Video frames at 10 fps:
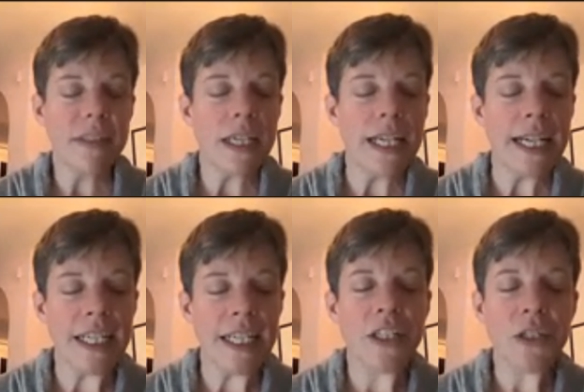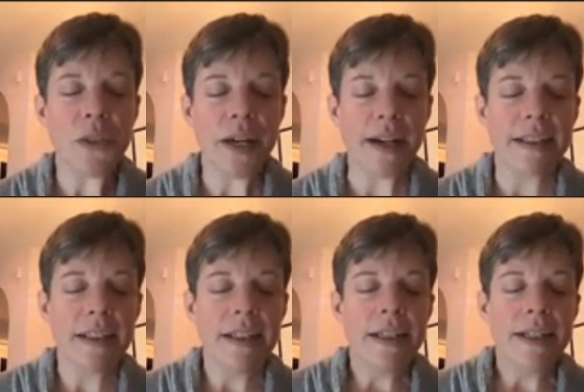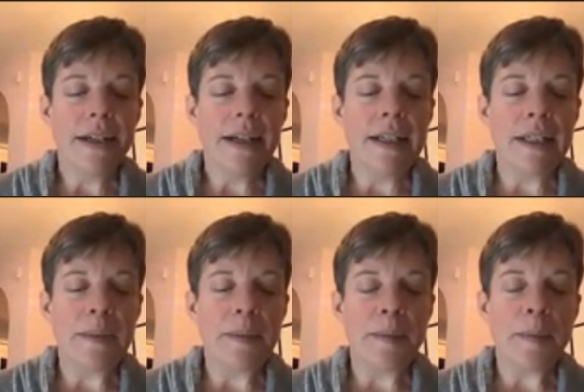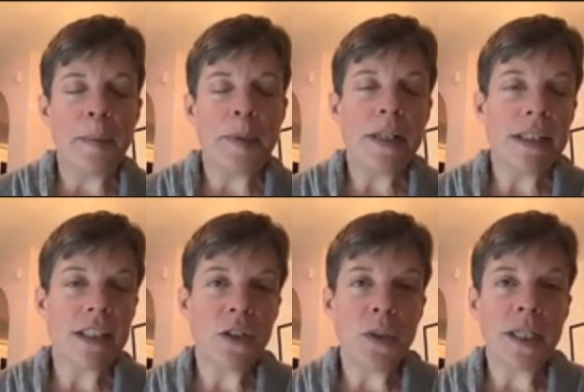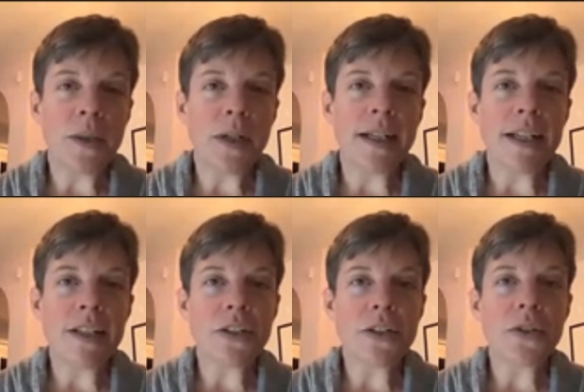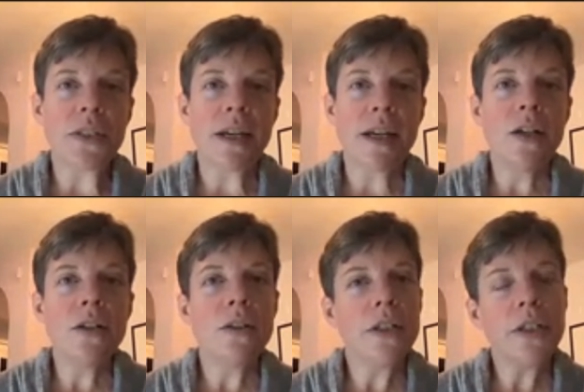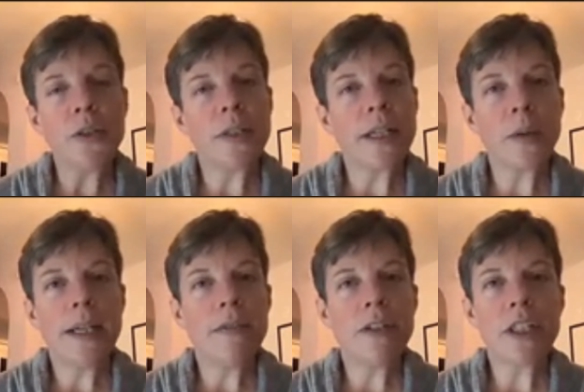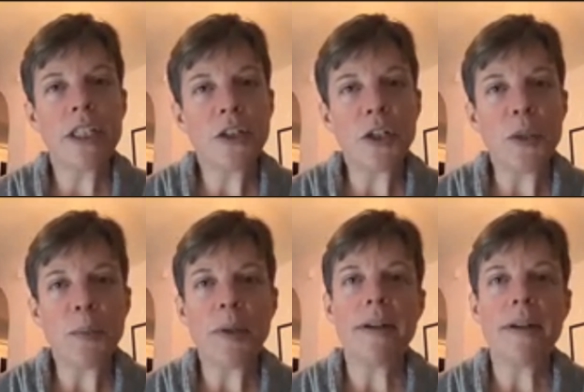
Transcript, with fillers: And I can do that. Um, but also you get organizers who say, oh, you know, like we have a good group.